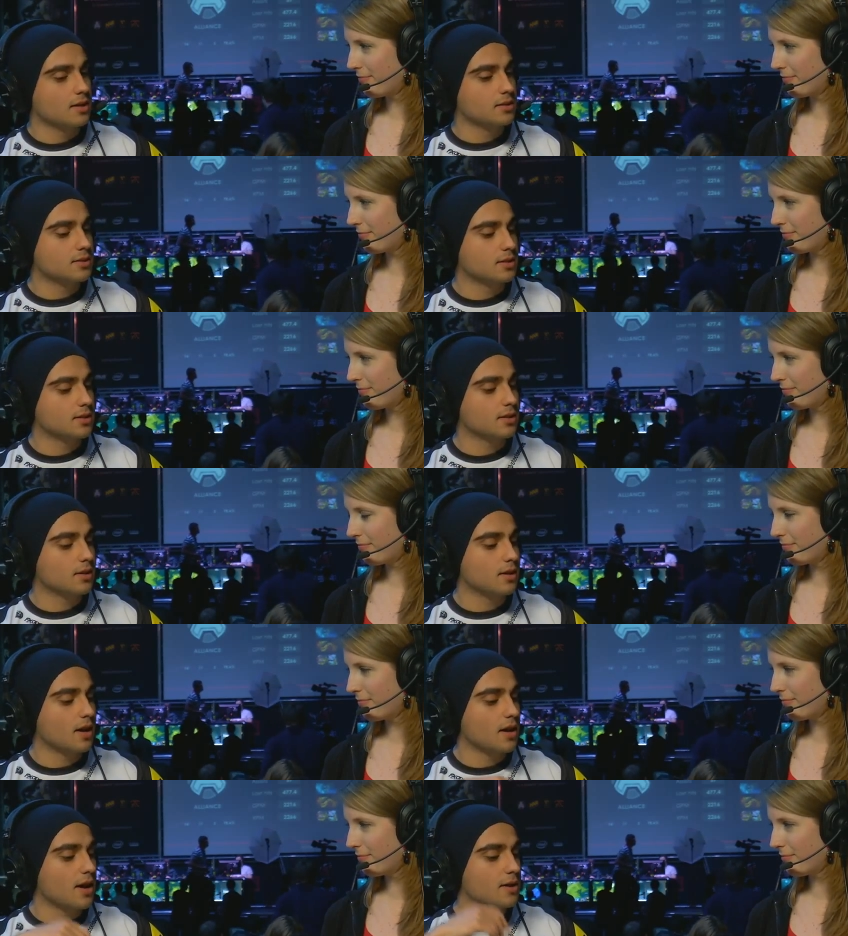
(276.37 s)
Speaker 1: The
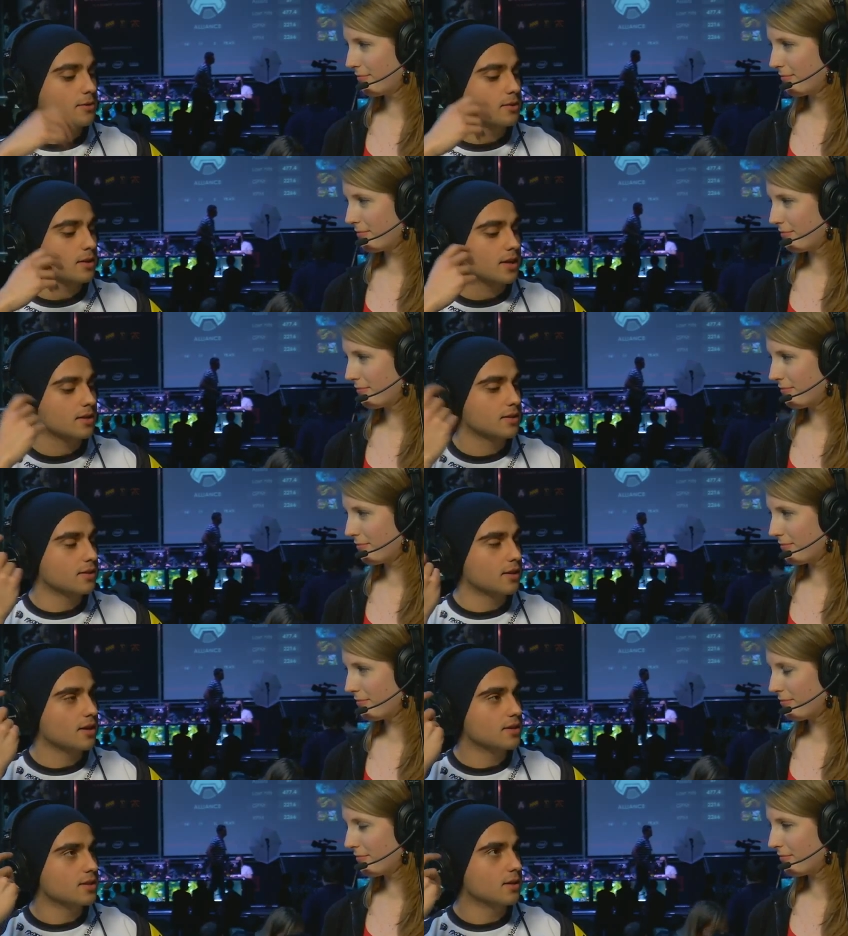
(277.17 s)
I, I don't like the
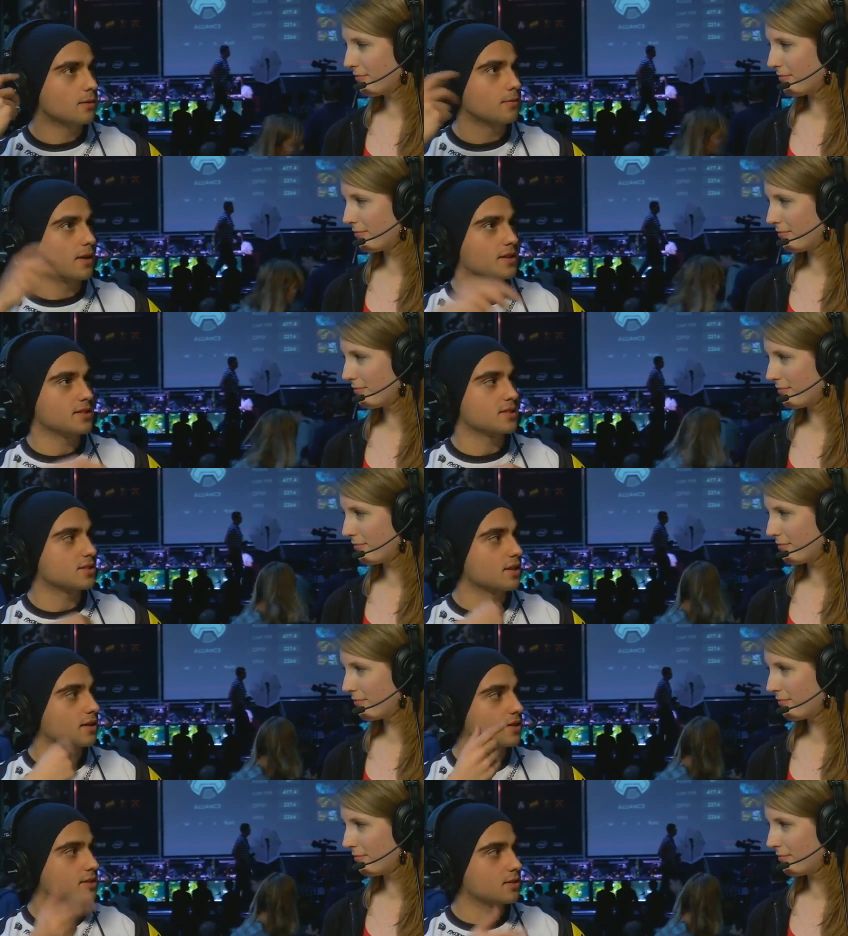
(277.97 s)
idea of I
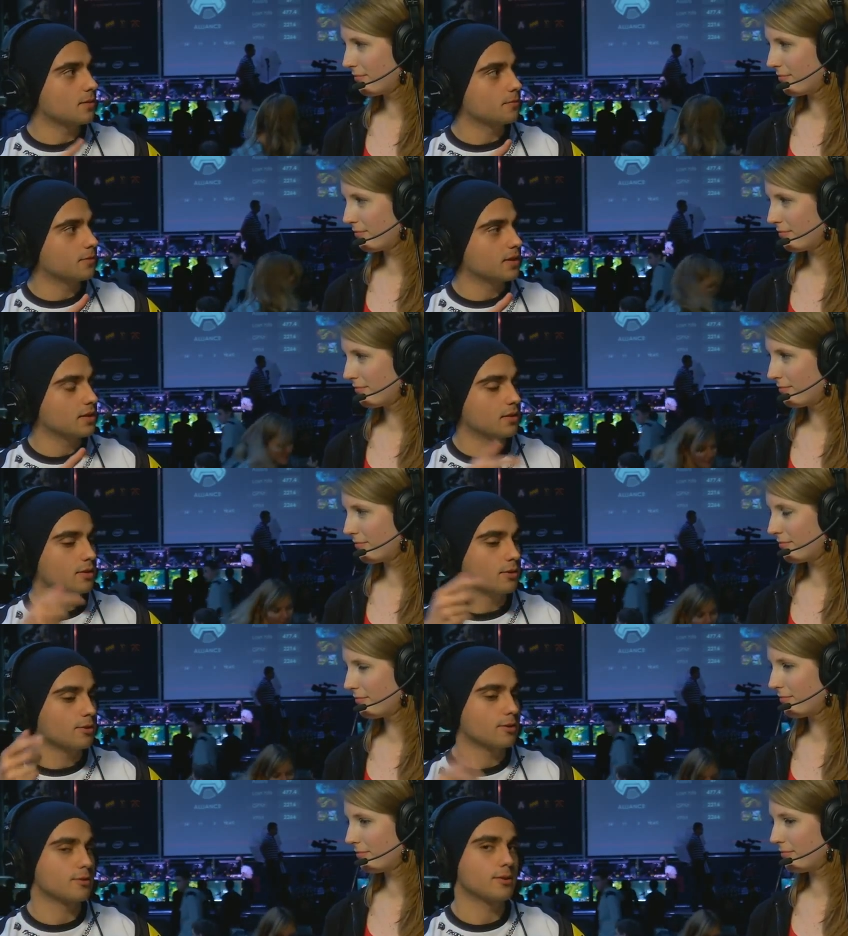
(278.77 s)
study something in
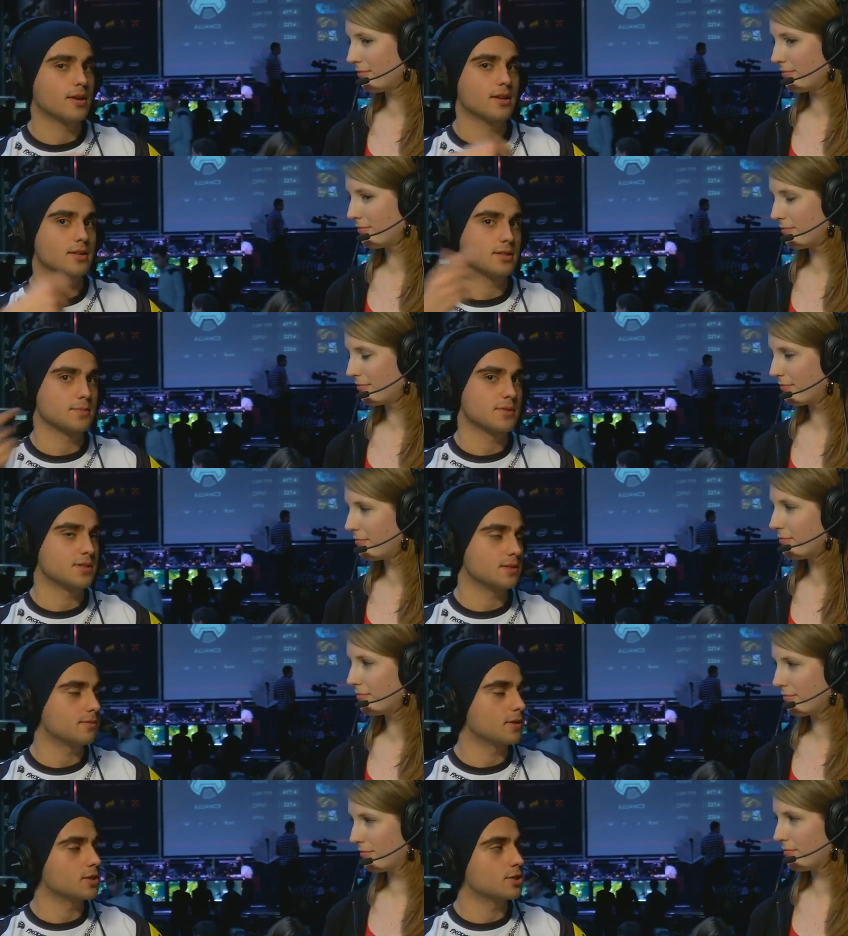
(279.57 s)
order to get a
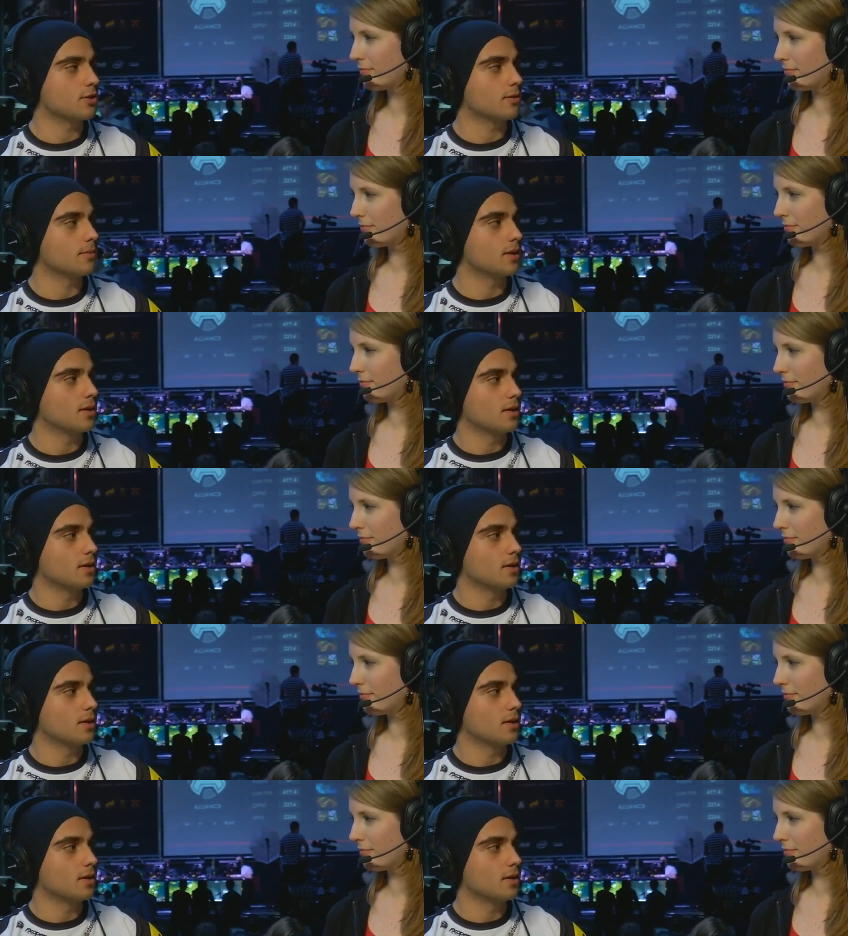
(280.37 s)
specific job.